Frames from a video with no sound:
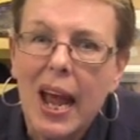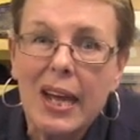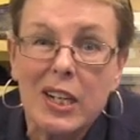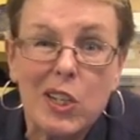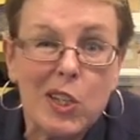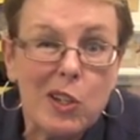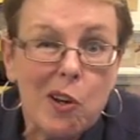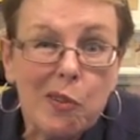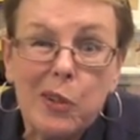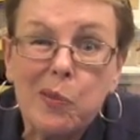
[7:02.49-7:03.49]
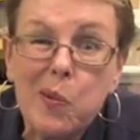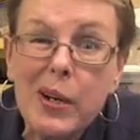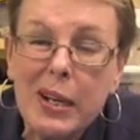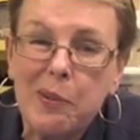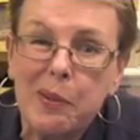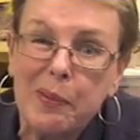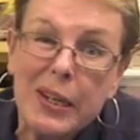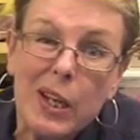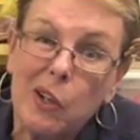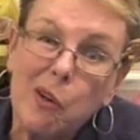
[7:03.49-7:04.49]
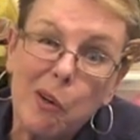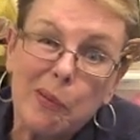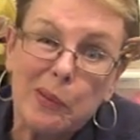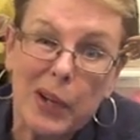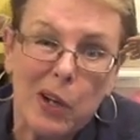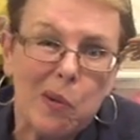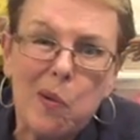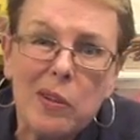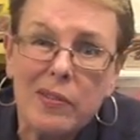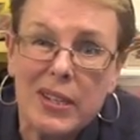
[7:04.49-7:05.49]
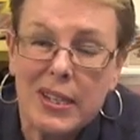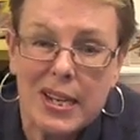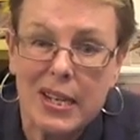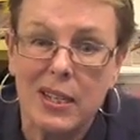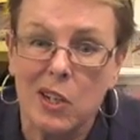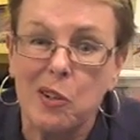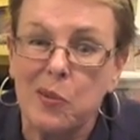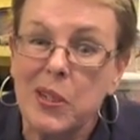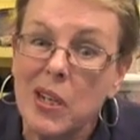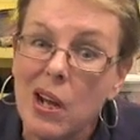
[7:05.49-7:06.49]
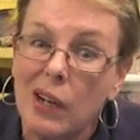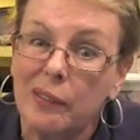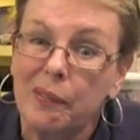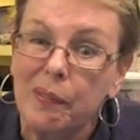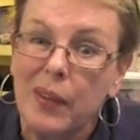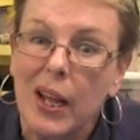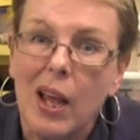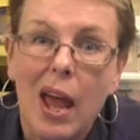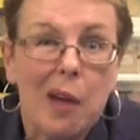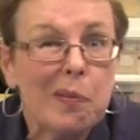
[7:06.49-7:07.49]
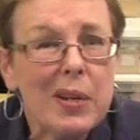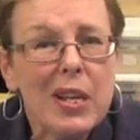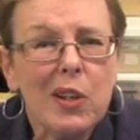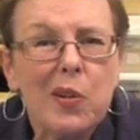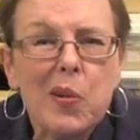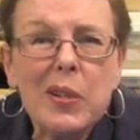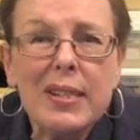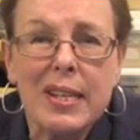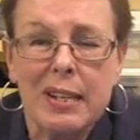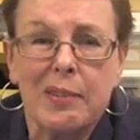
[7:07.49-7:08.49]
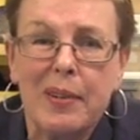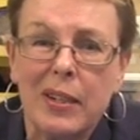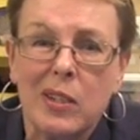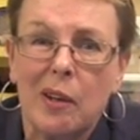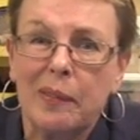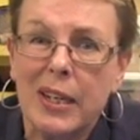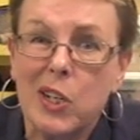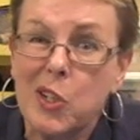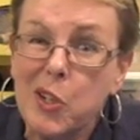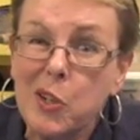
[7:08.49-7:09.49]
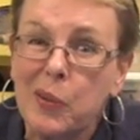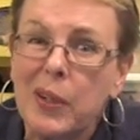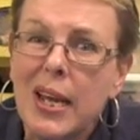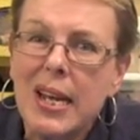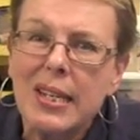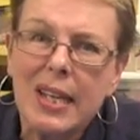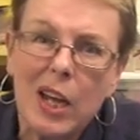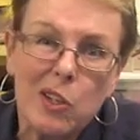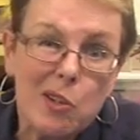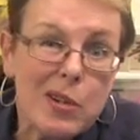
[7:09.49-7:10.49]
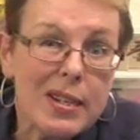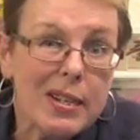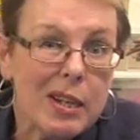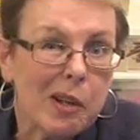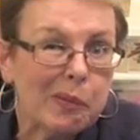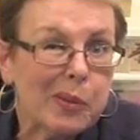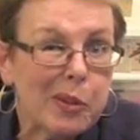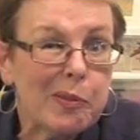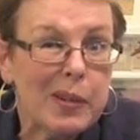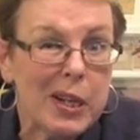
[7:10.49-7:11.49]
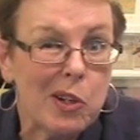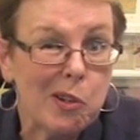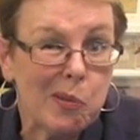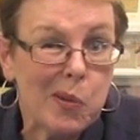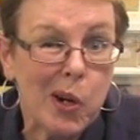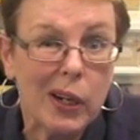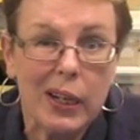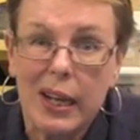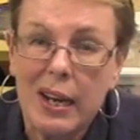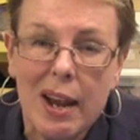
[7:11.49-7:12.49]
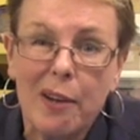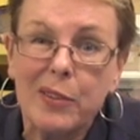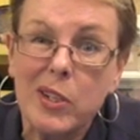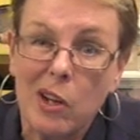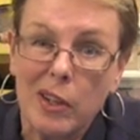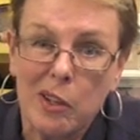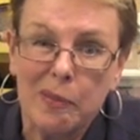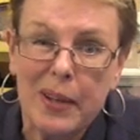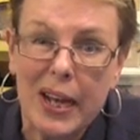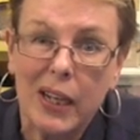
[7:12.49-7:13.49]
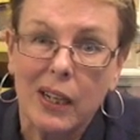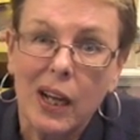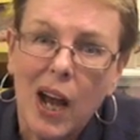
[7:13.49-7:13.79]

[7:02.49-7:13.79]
and it's so rewarding when we can incorporate all of these things into a doll. And one of the coolest things about doll making too is that you can see improvement in your work in every doll that you make.